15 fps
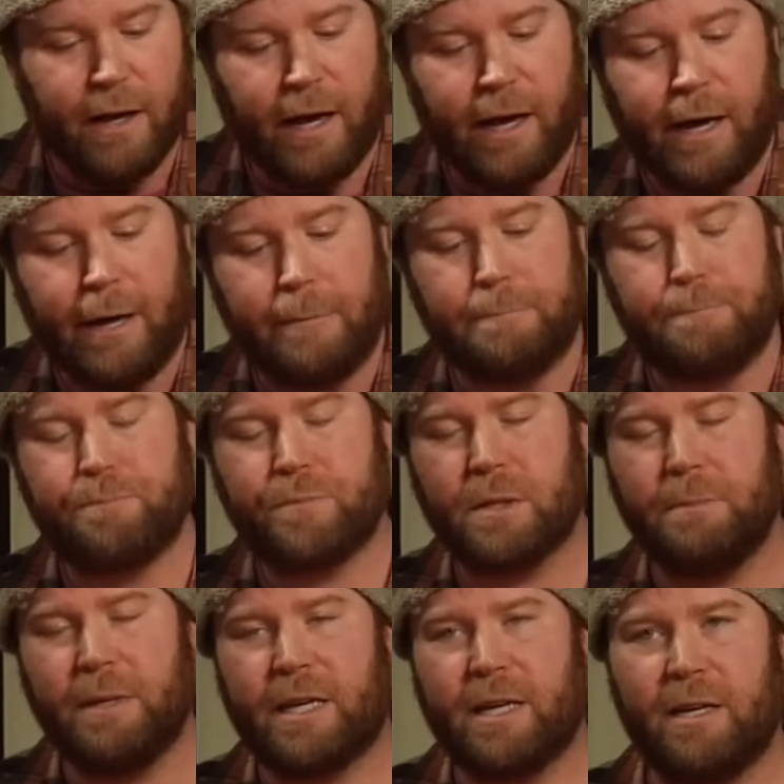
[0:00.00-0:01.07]
um,
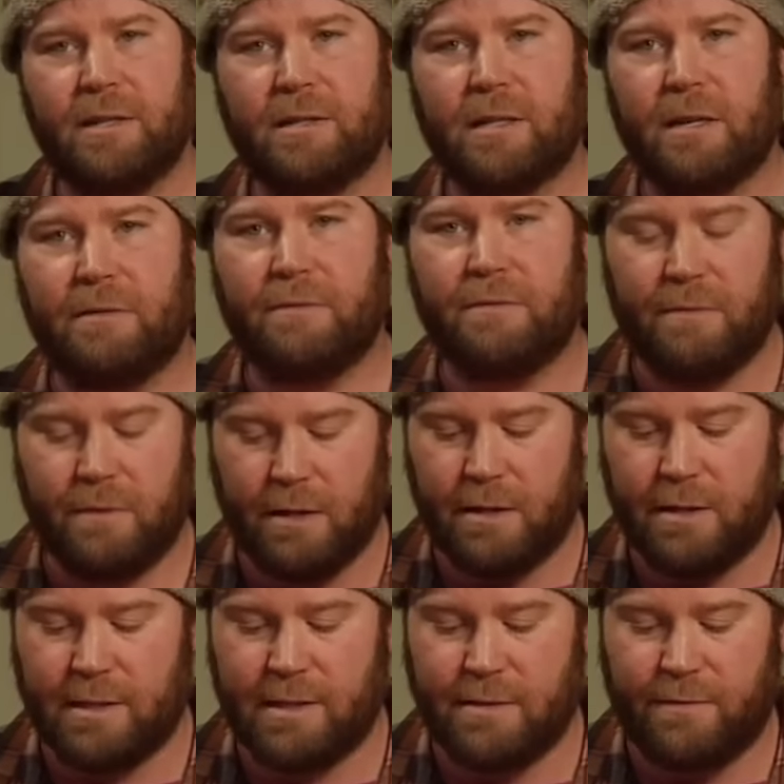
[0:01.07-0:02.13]
because of uh,
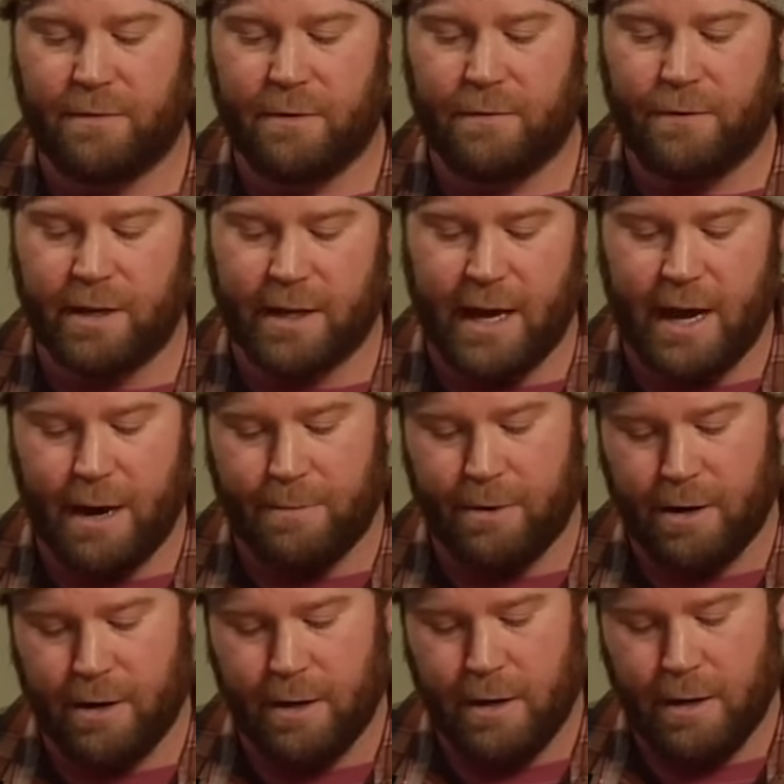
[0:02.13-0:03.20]
this for, for, the
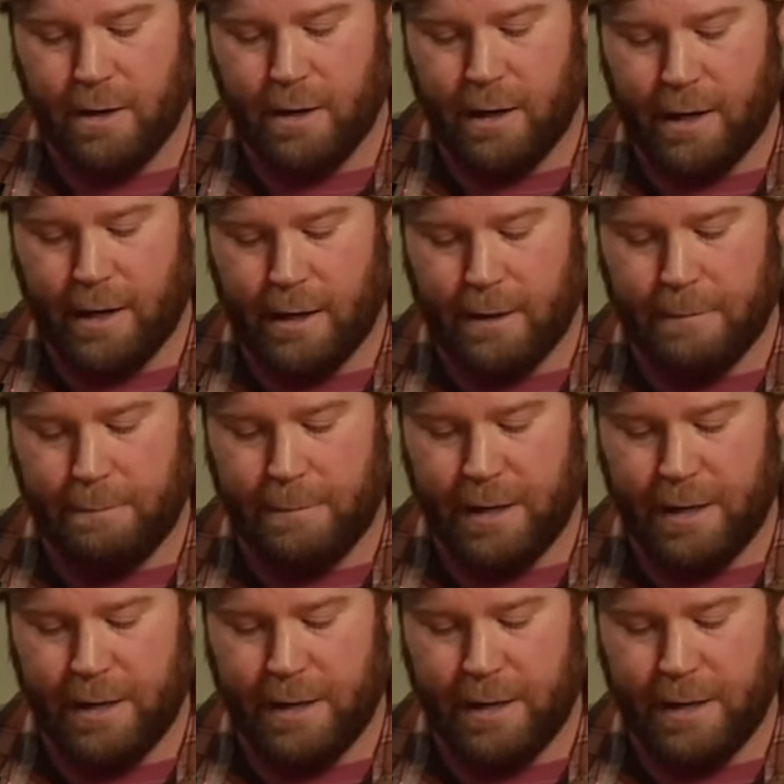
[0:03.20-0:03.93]
camera. Uh,